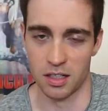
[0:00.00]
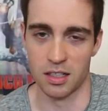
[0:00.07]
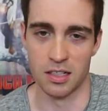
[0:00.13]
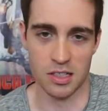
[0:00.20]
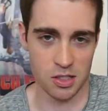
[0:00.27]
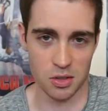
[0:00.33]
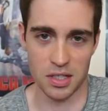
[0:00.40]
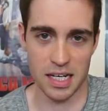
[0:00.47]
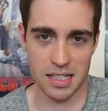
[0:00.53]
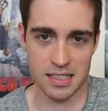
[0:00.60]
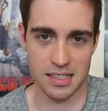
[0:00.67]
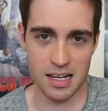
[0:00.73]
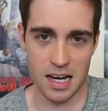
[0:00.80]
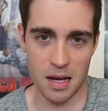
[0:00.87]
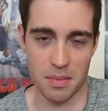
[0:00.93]
Until next
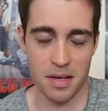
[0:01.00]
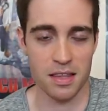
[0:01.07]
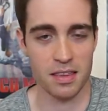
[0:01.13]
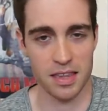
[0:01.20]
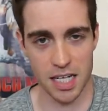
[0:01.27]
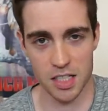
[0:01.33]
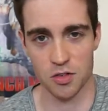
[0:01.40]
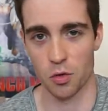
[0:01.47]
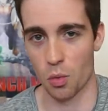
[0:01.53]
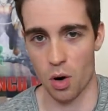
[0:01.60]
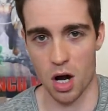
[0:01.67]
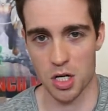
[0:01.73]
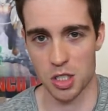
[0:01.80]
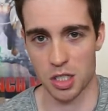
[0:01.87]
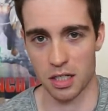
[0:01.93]
time, thanks for
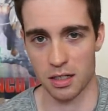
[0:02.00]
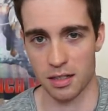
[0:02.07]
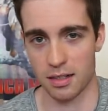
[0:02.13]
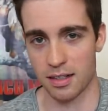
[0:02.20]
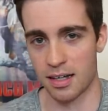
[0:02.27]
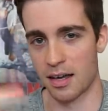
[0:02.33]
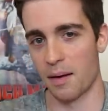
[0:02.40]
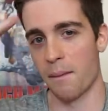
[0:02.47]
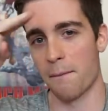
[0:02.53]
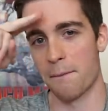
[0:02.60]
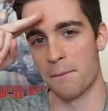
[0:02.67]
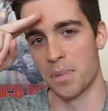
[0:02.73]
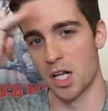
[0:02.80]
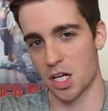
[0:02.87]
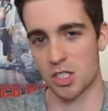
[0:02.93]
watching, and
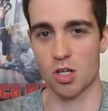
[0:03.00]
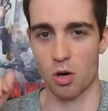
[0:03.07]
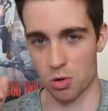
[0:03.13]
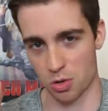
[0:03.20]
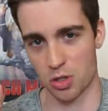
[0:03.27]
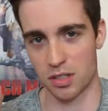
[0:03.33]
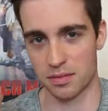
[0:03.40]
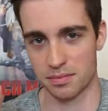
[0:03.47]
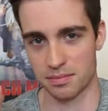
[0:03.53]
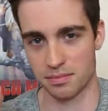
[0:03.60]
plus ultra.